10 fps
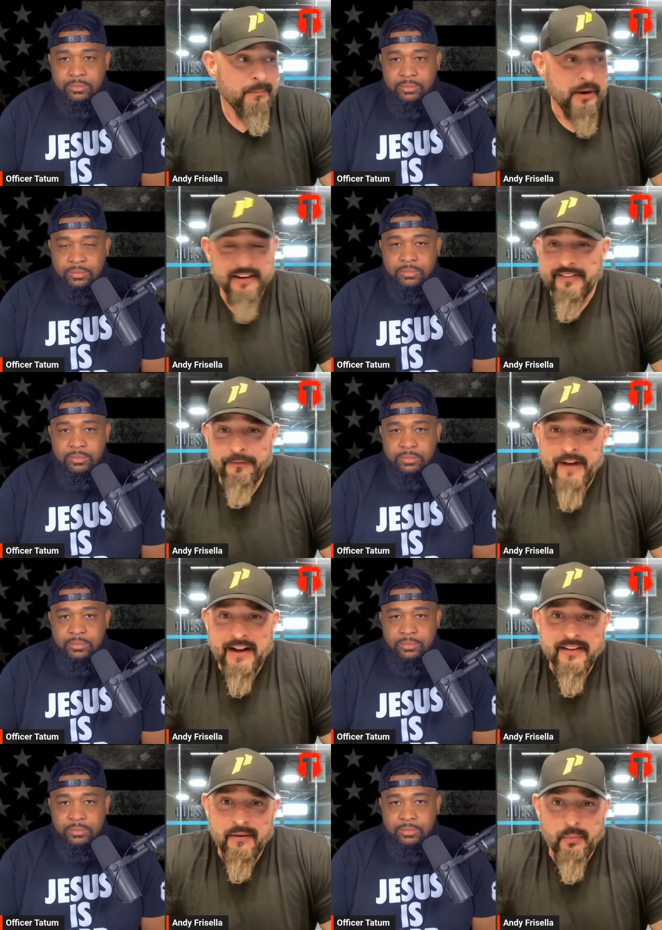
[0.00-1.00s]
Speaker 1: but is the
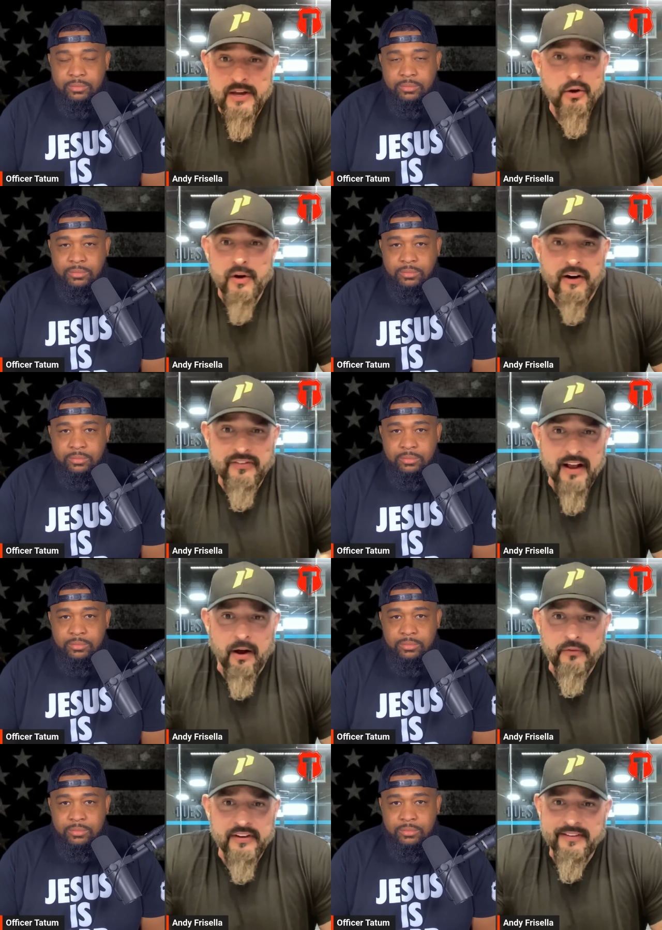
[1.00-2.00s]
fact that we do it
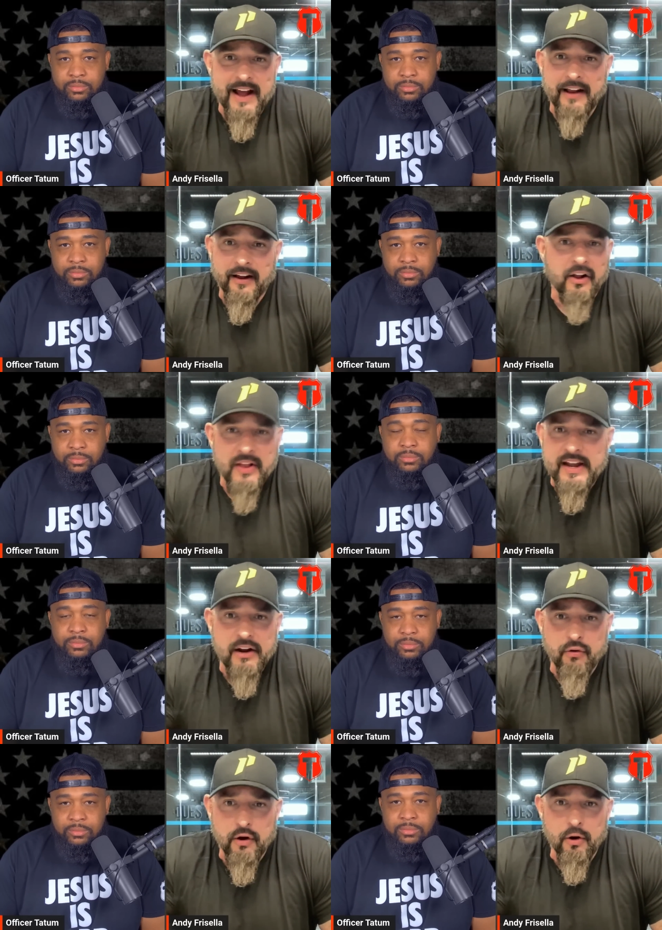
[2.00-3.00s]
ourselves it's not a cleaning
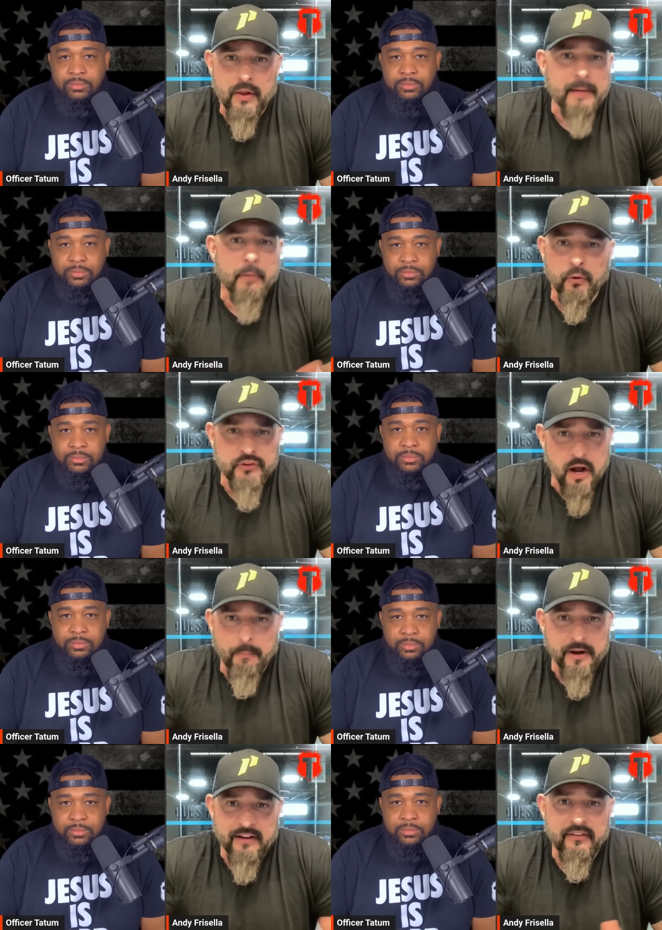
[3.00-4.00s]
crew like most
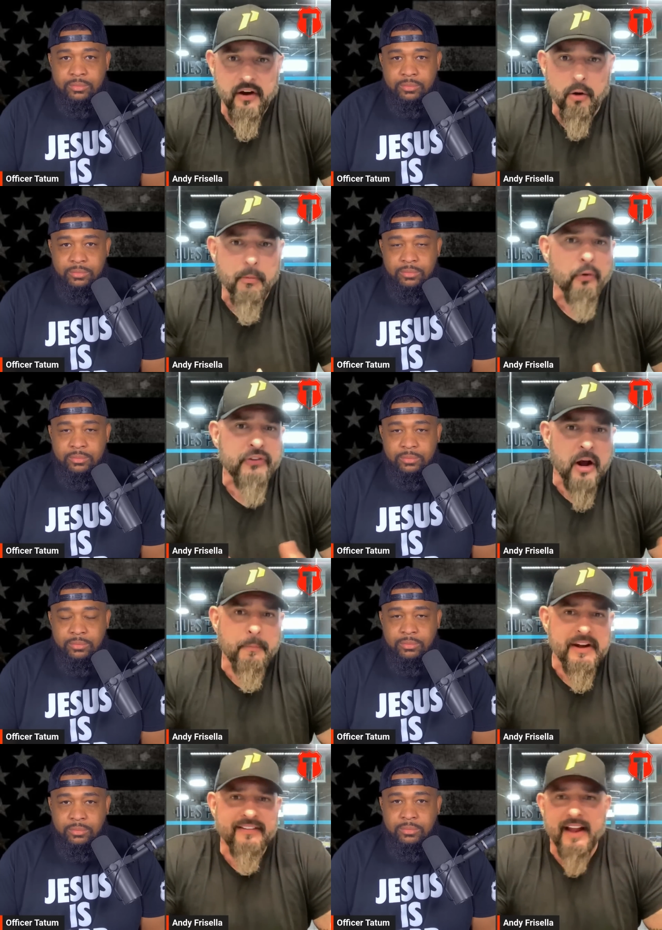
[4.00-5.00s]
companies you know most
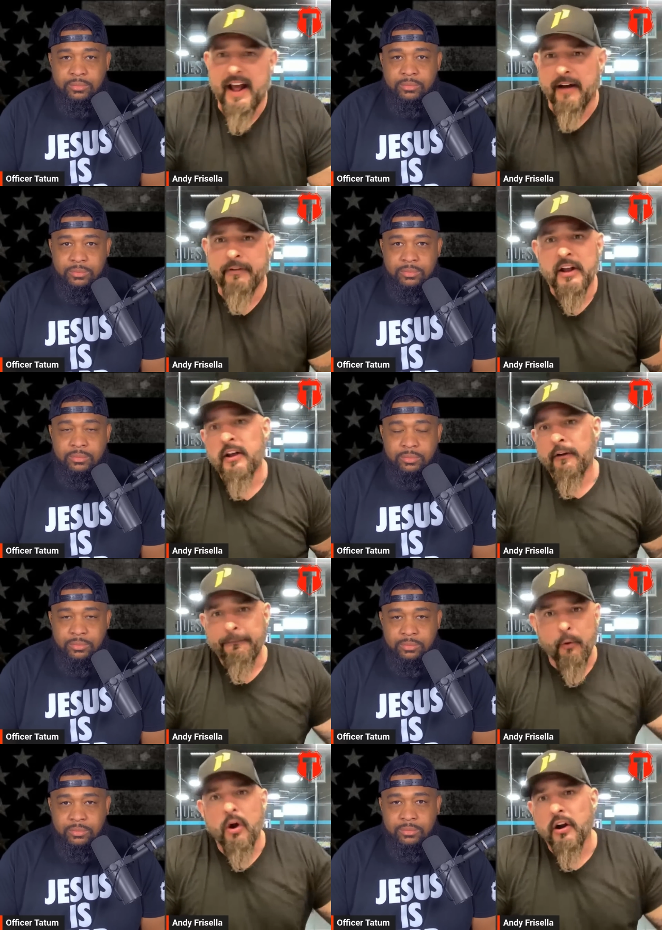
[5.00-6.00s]
companies that have
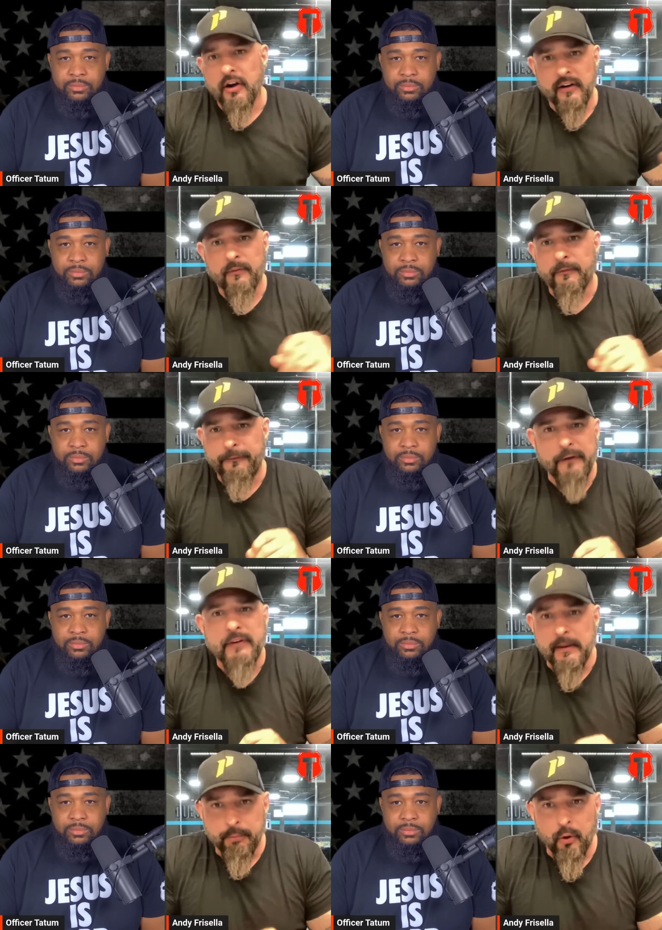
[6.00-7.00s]

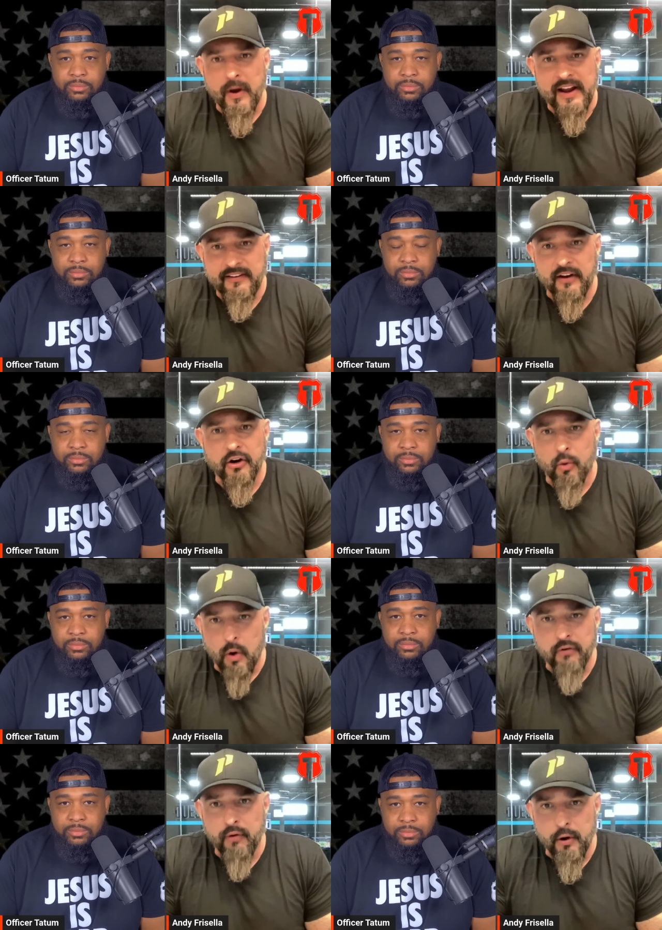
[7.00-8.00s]
450 employees under
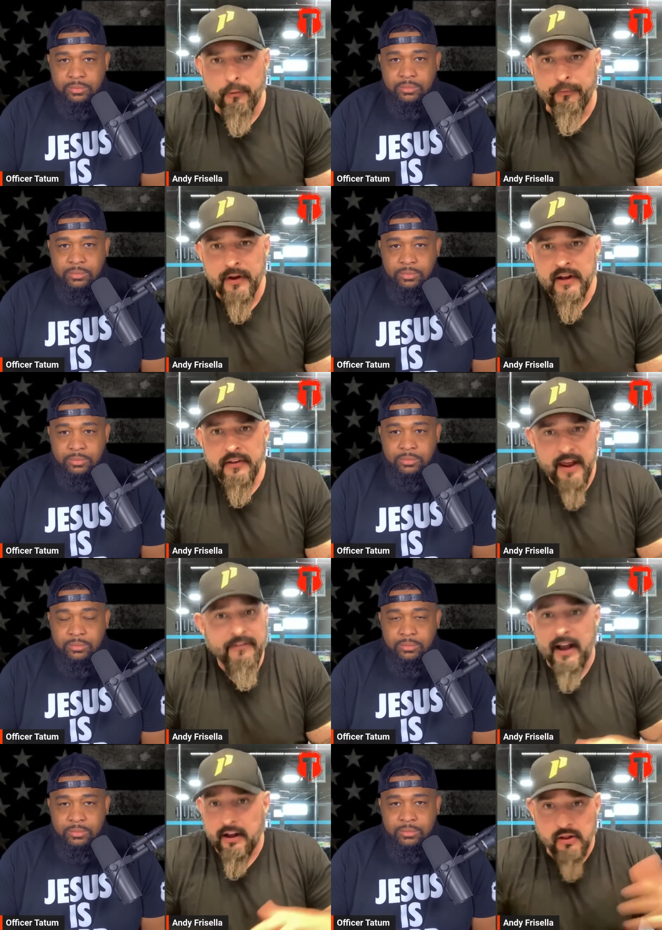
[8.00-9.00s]
one roof. They've
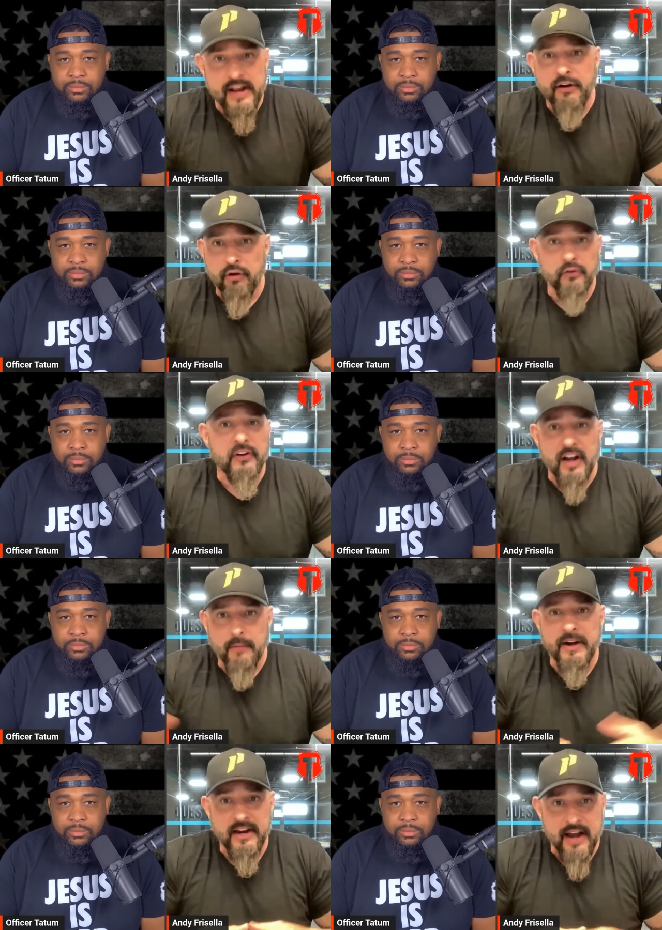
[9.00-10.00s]
got cleaning crews that
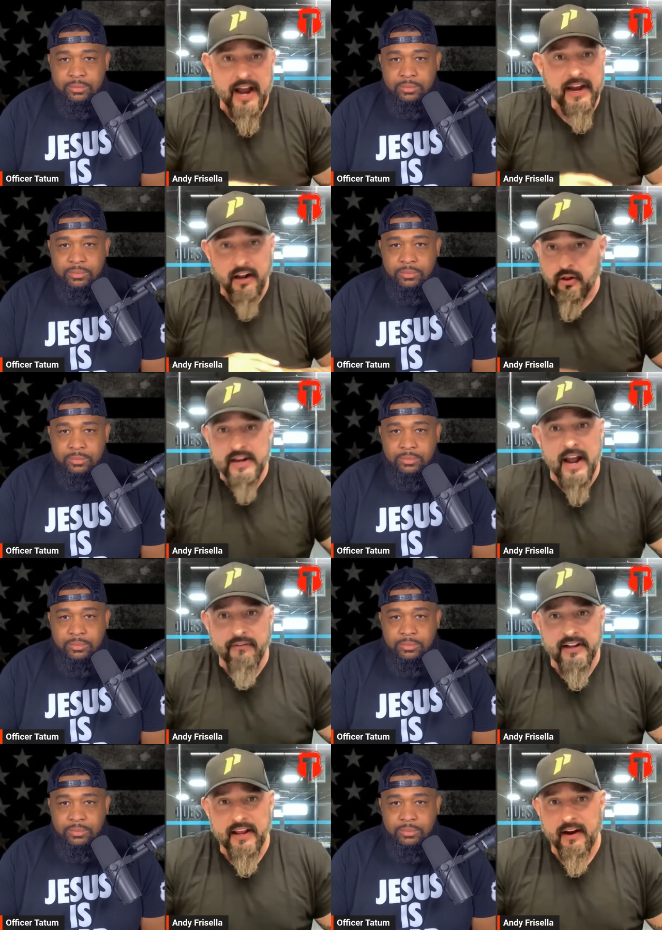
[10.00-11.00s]
come in at night and clean
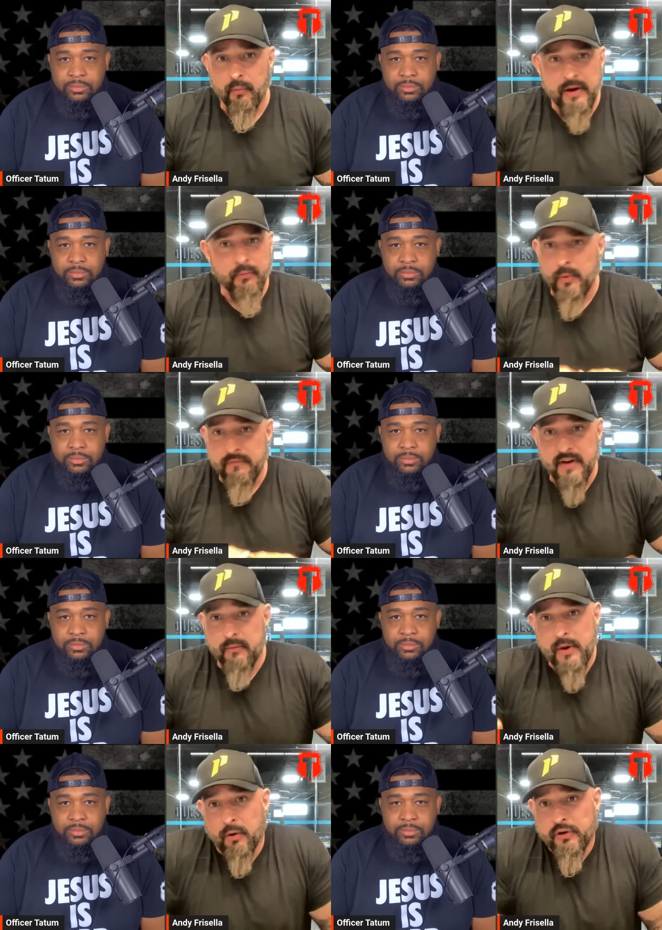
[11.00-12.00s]
everything. We we
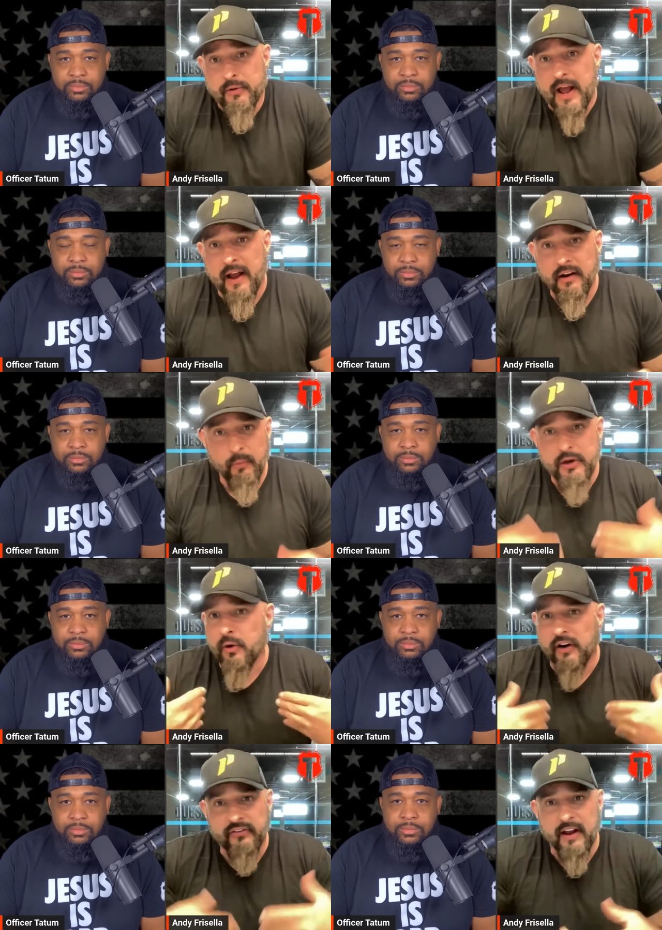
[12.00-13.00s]
we don't do that. We do
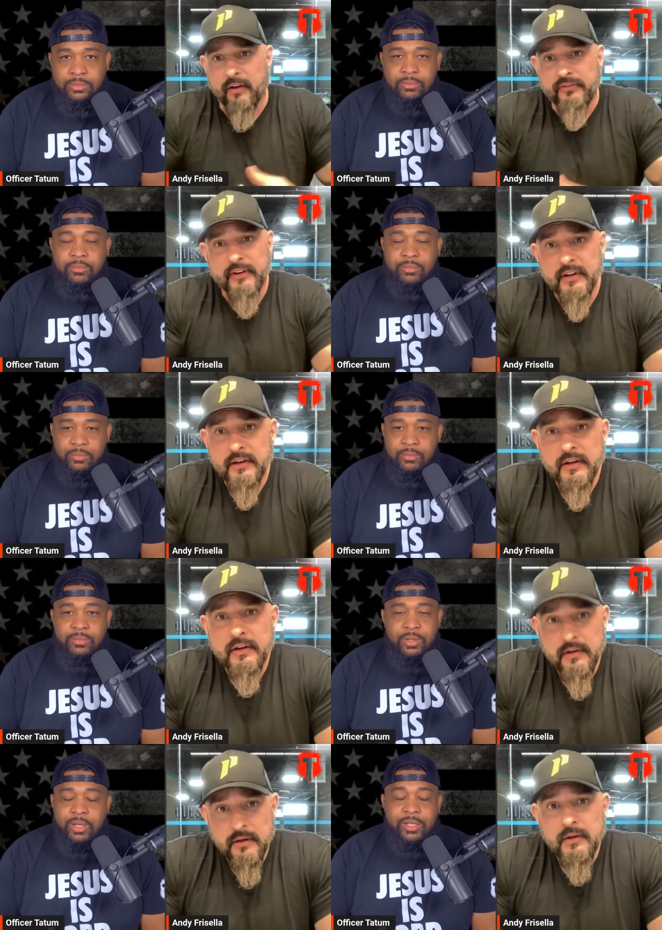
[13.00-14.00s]
it ourselves.
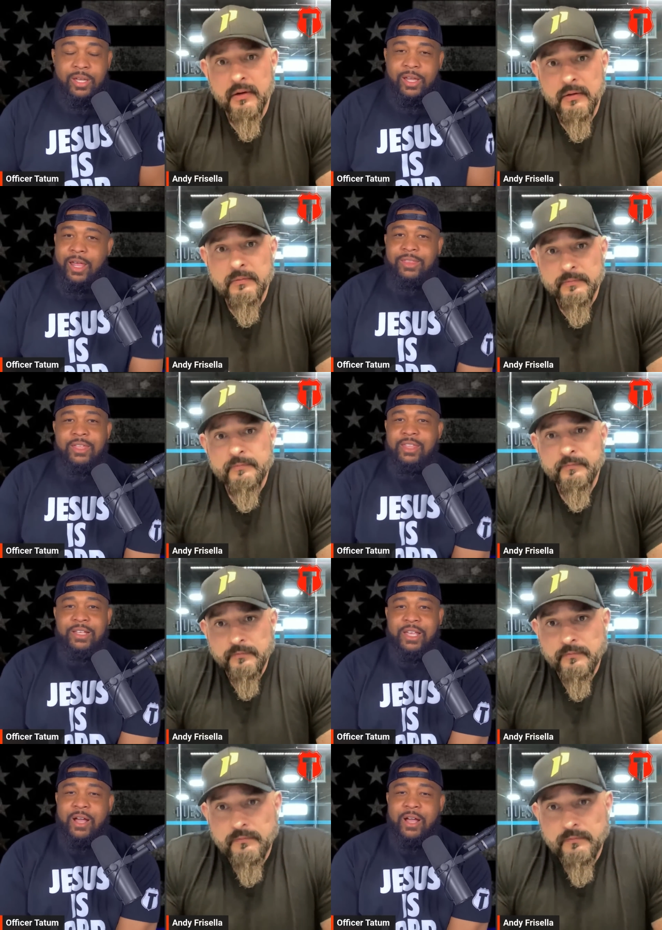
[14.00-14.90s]
Speaker 2: Yeah, and I think that's